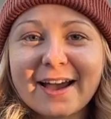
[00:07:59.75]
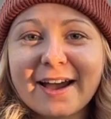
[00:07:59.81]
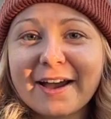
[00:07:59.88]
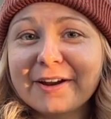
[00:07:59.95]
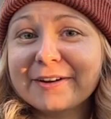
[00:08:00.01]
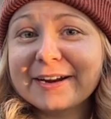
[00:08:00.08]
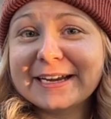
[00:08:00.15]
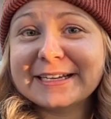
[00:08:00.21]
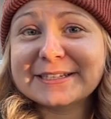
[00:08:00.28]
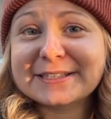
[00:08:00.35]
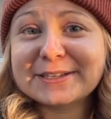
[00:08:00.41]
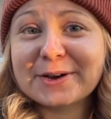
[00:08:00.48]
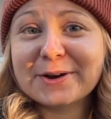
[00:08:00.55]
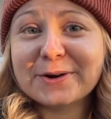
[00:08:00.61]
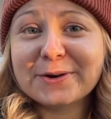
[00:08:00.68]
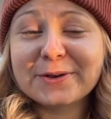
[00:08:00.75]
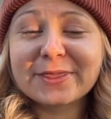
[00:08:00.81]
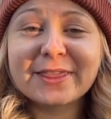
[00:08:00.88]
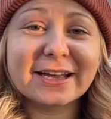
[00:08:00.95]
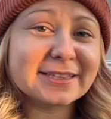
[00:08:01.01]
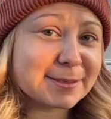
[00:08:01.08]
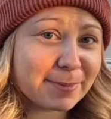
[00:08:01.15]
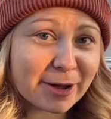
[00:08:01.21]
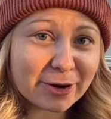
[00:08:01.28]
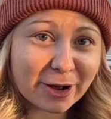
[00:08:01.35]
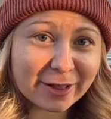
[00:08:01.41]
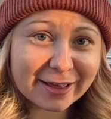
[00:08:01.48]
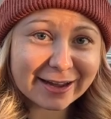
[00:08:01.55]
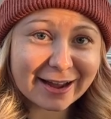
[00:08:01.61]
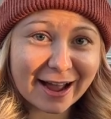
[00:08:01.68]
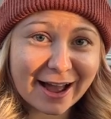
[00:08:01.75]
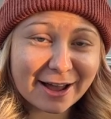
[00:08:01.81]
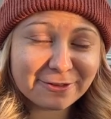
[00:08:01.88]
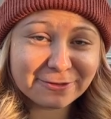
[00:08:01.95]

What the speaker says: All right, so that's about all I got